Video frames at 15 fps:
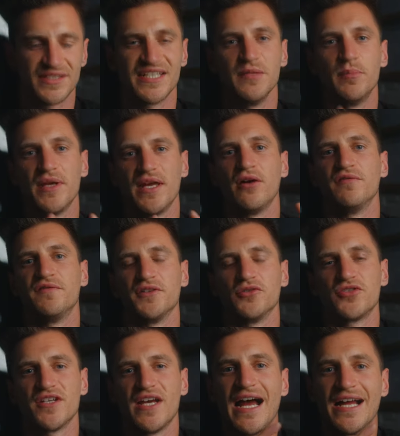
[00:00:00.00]
a CPL
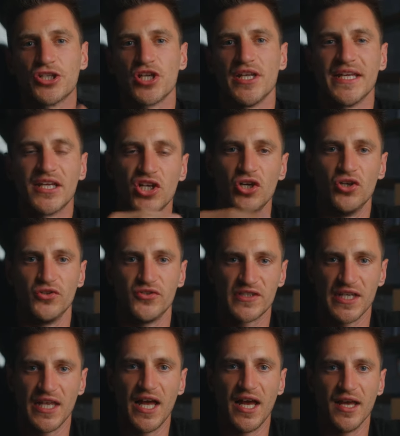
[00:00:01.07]
filter actually cuts
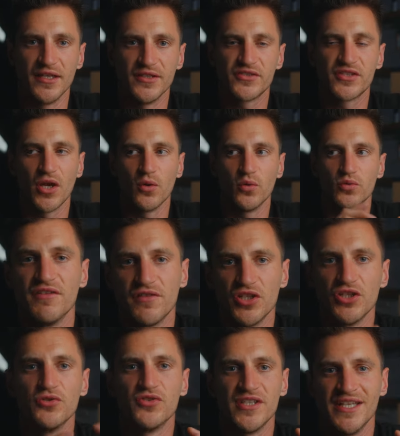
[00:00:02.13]
light so if you're
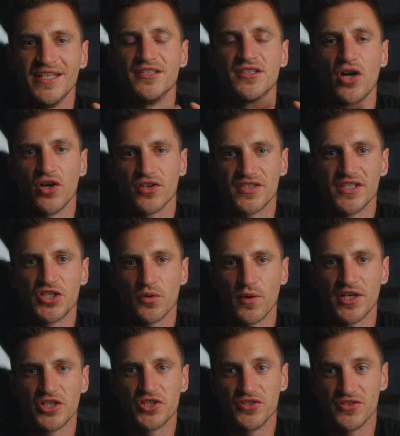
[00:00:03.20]
using it in dark
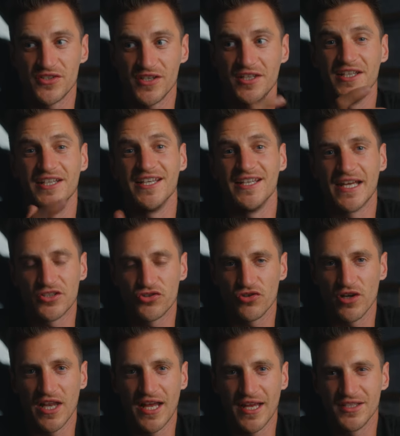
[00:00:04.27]
situations and you need extra
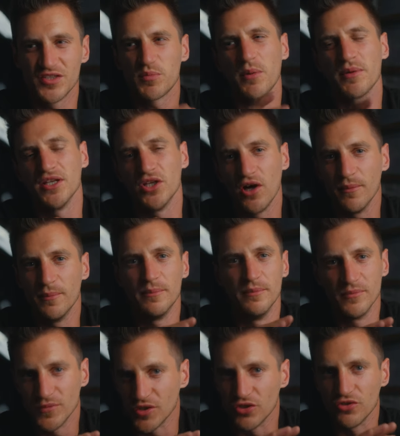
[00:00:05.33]
light it's probably not a
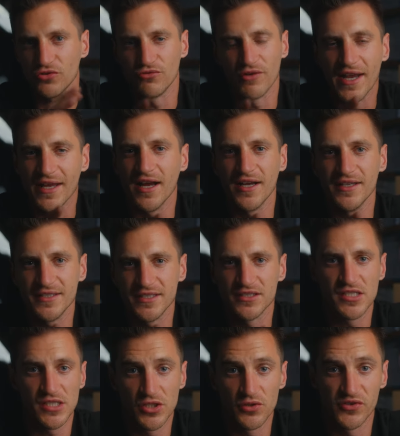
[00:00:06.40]
great idea
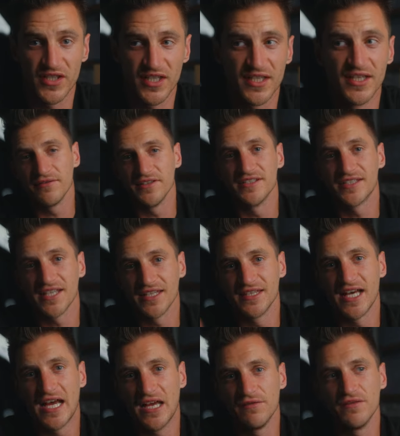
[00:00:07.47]
to use it. Having said
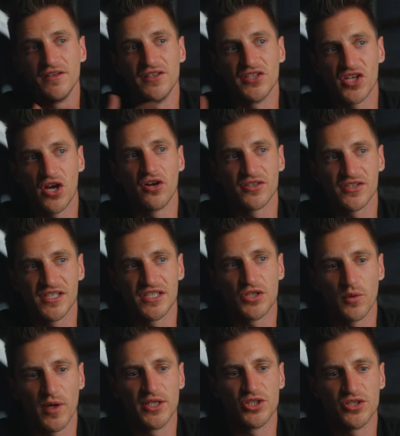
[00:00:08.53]
that, if you're in dark
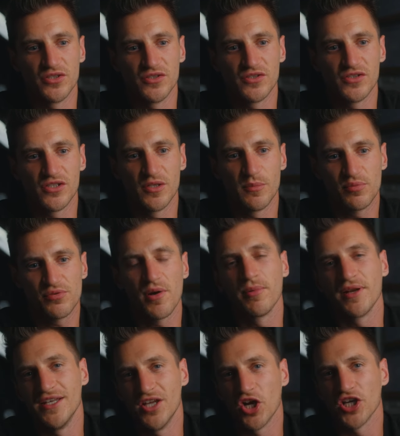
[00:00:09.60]
situations, you're
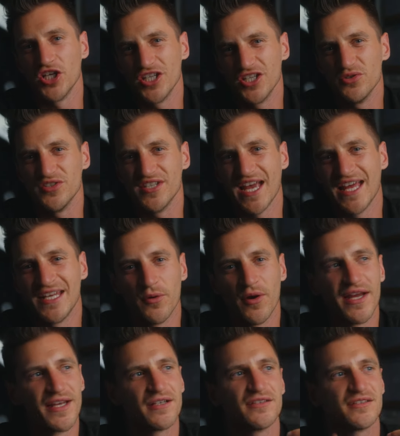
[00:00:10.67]
probably not going to use it
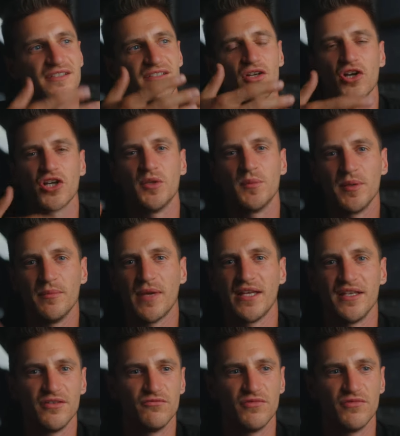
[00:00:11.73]
anyway because there's not going to be many